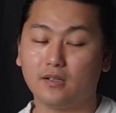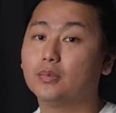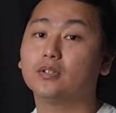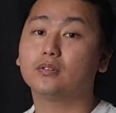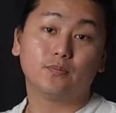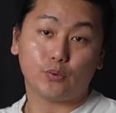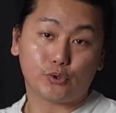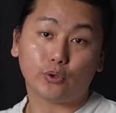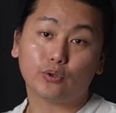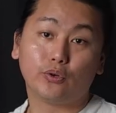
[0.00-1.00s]
But for
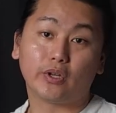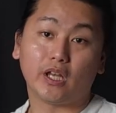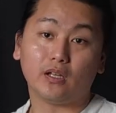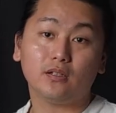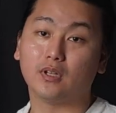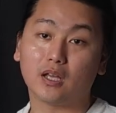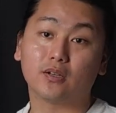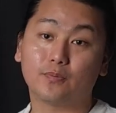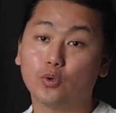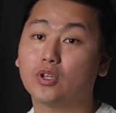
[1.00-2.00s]
short cooking, like a
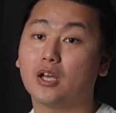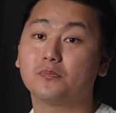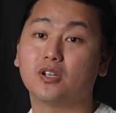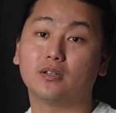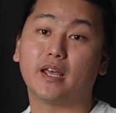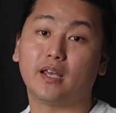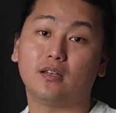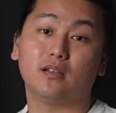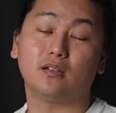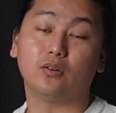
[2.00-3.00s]
few times a day
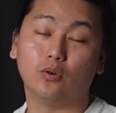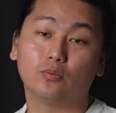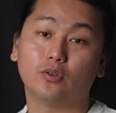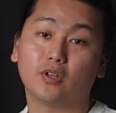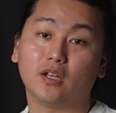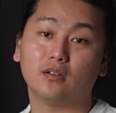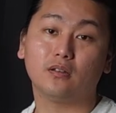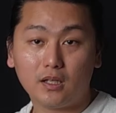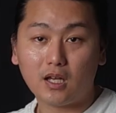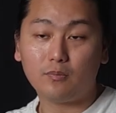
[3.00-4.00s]
in a home cooking,
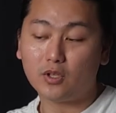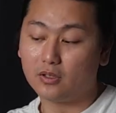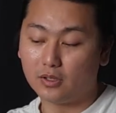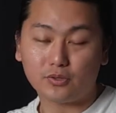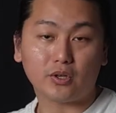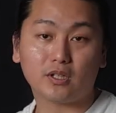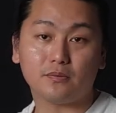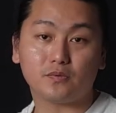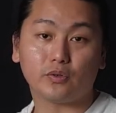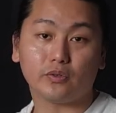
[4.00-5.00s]
it can be an
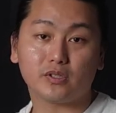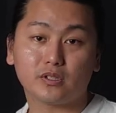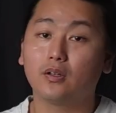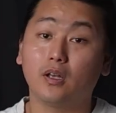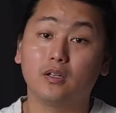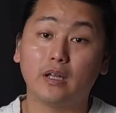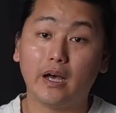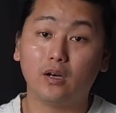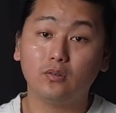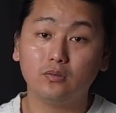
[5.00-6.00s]
attractive choice. Okay,
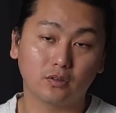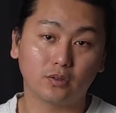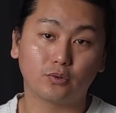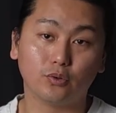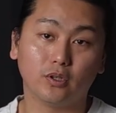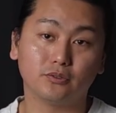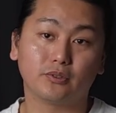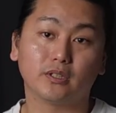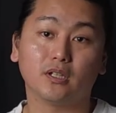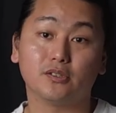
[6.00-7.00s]
now the
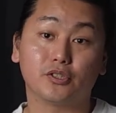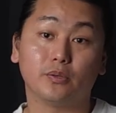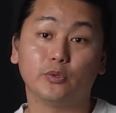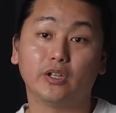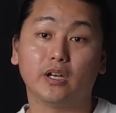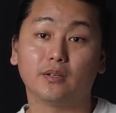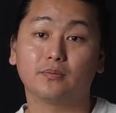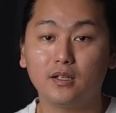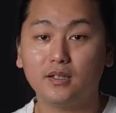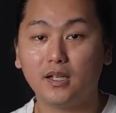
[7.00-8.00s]
$200 German knife.
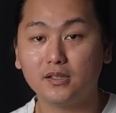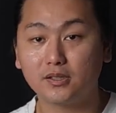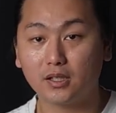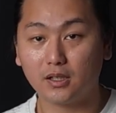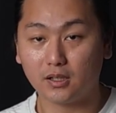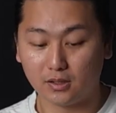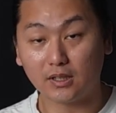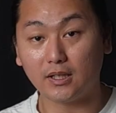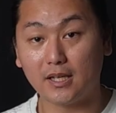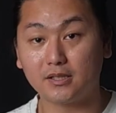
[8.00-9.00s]
It has the
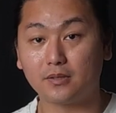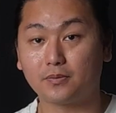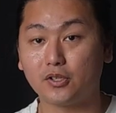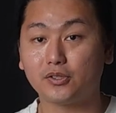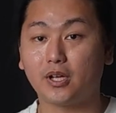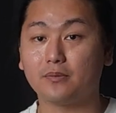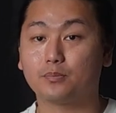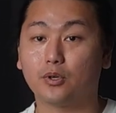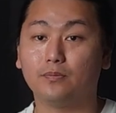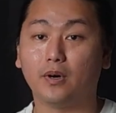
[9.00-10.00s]
classic French knife
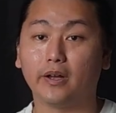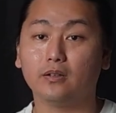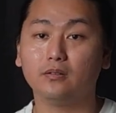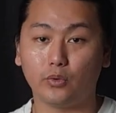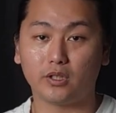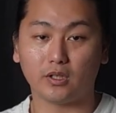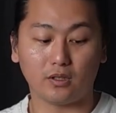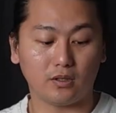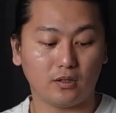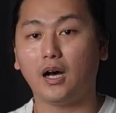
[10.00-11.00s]
profile with
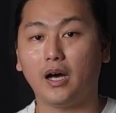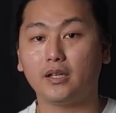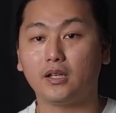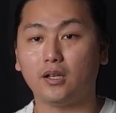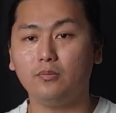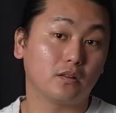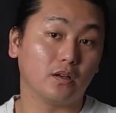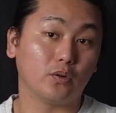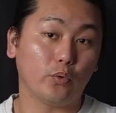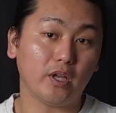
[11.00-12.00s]
the high tip.
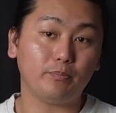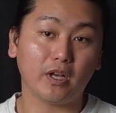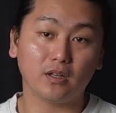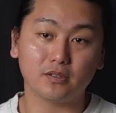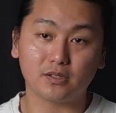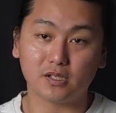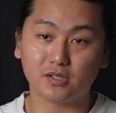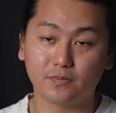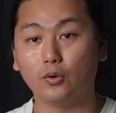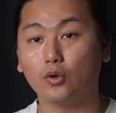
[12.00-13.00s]
The weight balance is
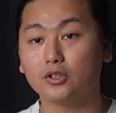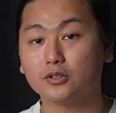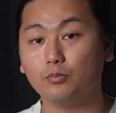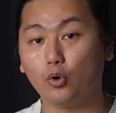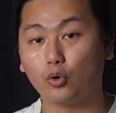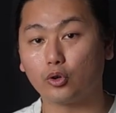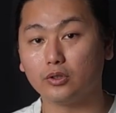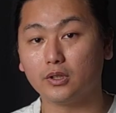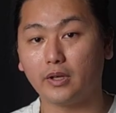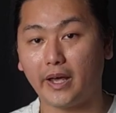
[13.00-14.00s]
focused more on
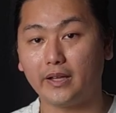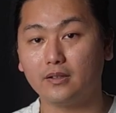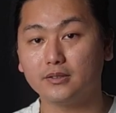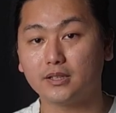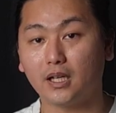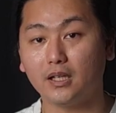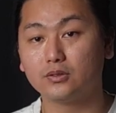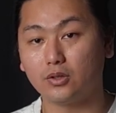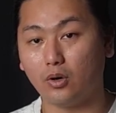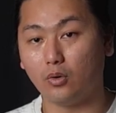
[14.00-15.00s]
the handle side,
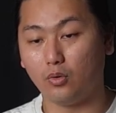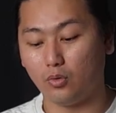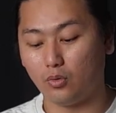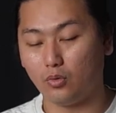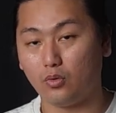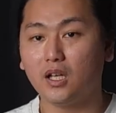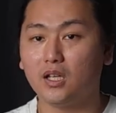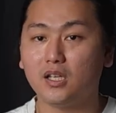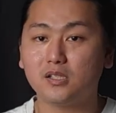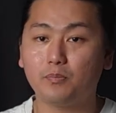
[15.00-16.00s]
so it
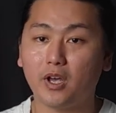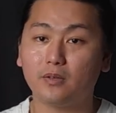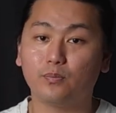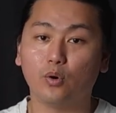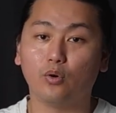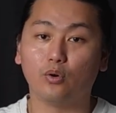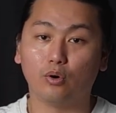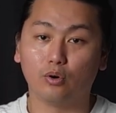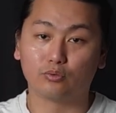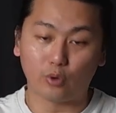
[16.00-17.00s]
is made for
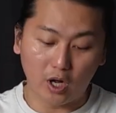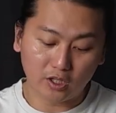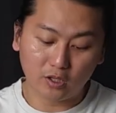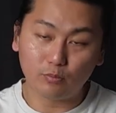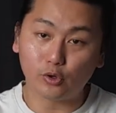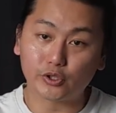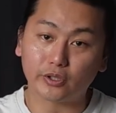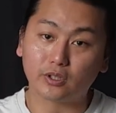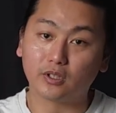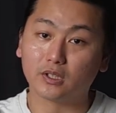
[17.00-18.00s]
rocking motion
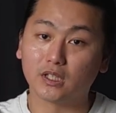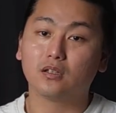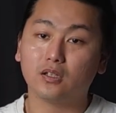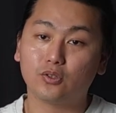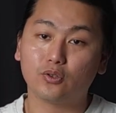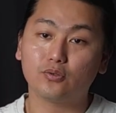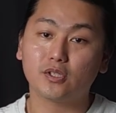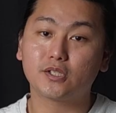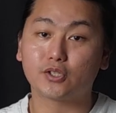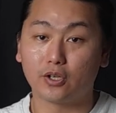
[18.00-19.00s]
cutting. It
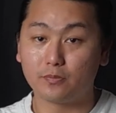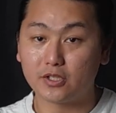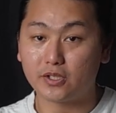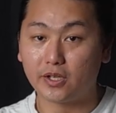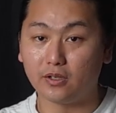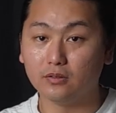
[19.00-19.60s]
uses German steel.